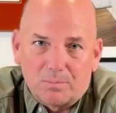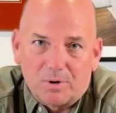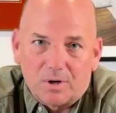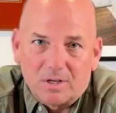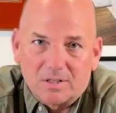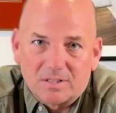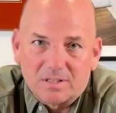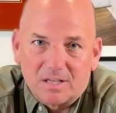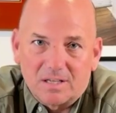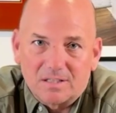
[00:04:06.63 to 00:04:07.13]

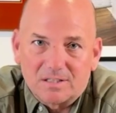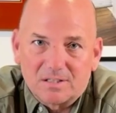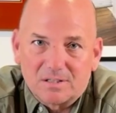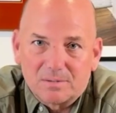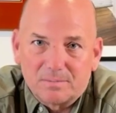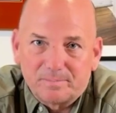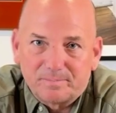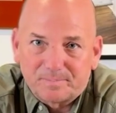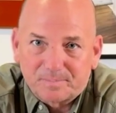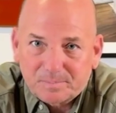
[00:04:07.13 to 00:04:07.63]
process.
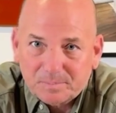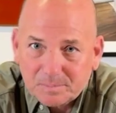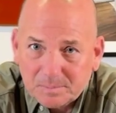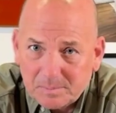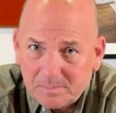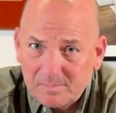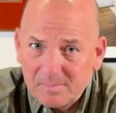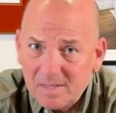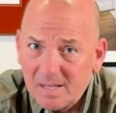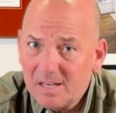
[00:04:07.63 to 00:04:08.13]

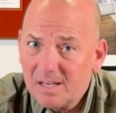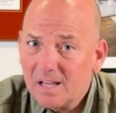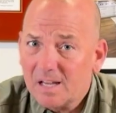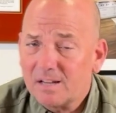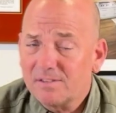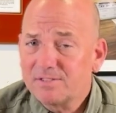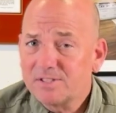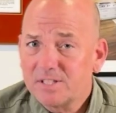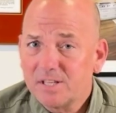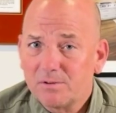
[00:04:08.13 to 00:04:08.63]
And like
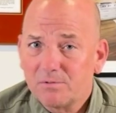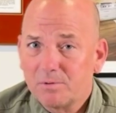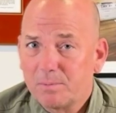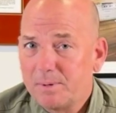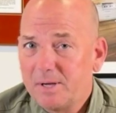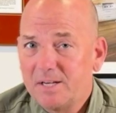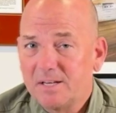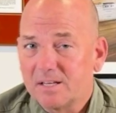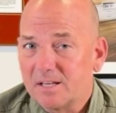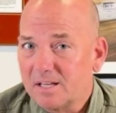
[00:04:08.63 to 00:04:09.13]
I've said
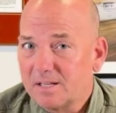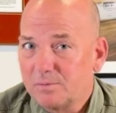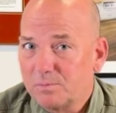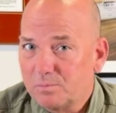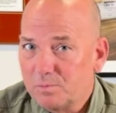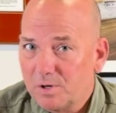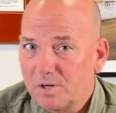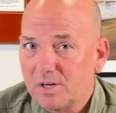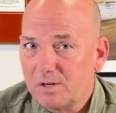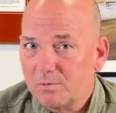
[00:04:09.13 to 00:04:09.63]
repeatedly,
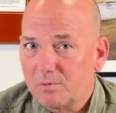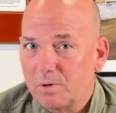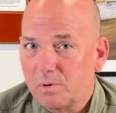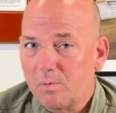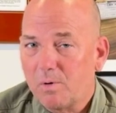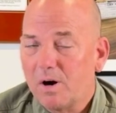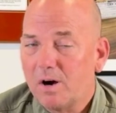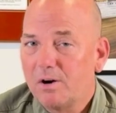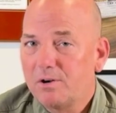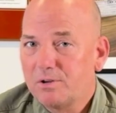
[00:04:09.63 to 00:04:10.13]
we're going to
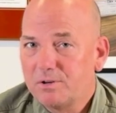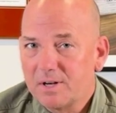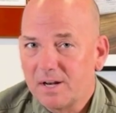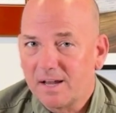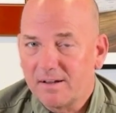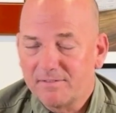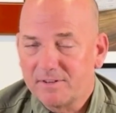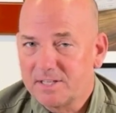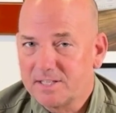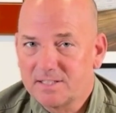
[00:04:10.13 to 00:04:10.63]
require you to
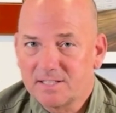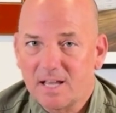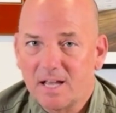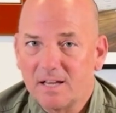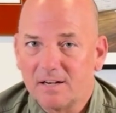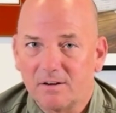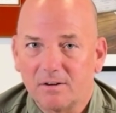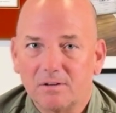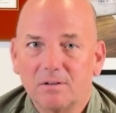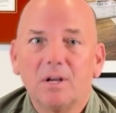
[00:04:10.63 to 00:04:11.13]
have a
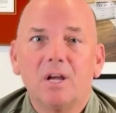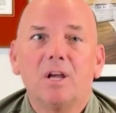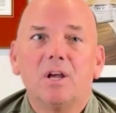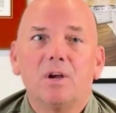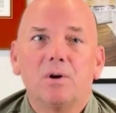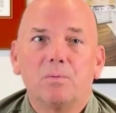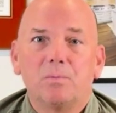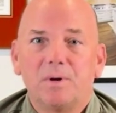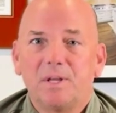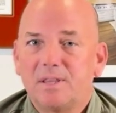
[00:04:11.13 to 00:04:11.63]
designer.
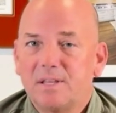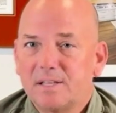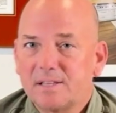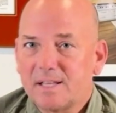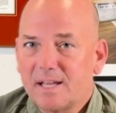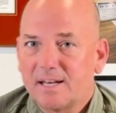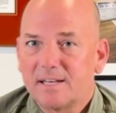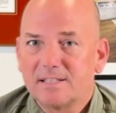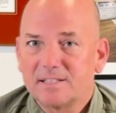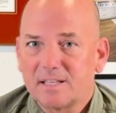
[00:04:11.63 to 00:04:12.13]
We think
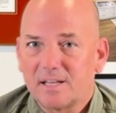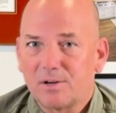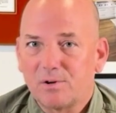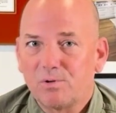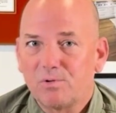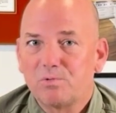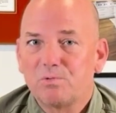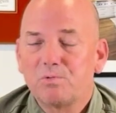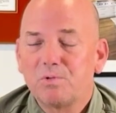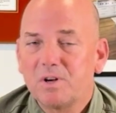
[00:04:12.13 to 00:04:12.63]
that is a
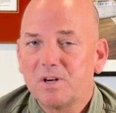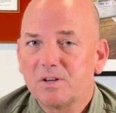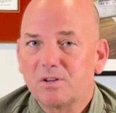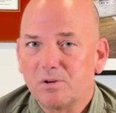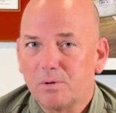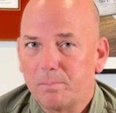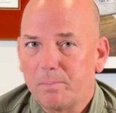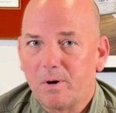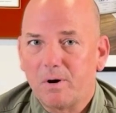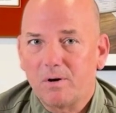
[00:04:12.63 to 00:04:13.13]
critical
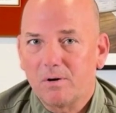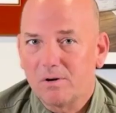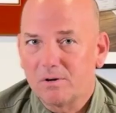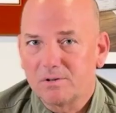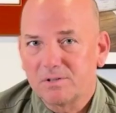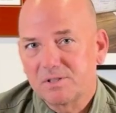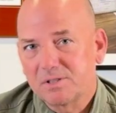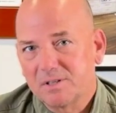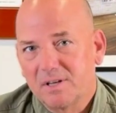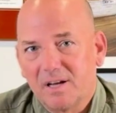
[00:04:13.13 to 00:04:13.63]

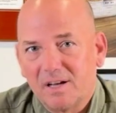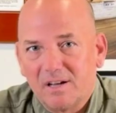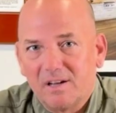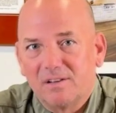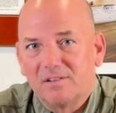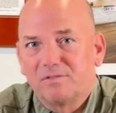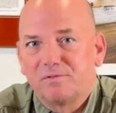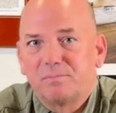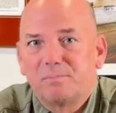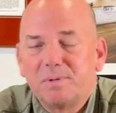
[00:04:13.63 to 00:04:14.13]
part
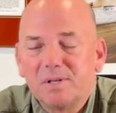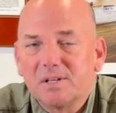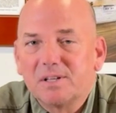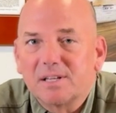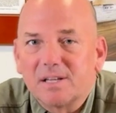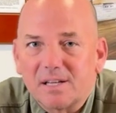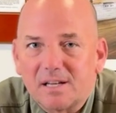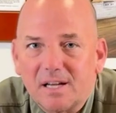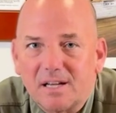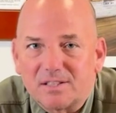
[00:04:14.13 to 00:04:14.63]
of building
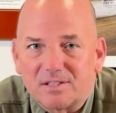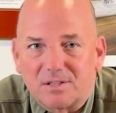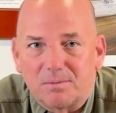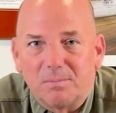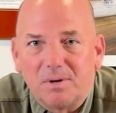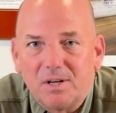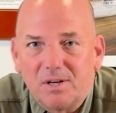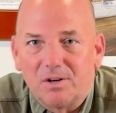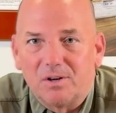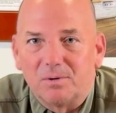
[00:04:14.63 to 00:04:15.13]
a custom
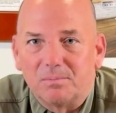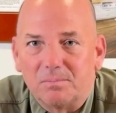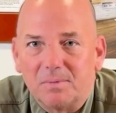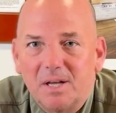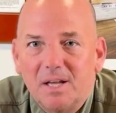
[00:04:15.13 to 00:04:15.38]
home.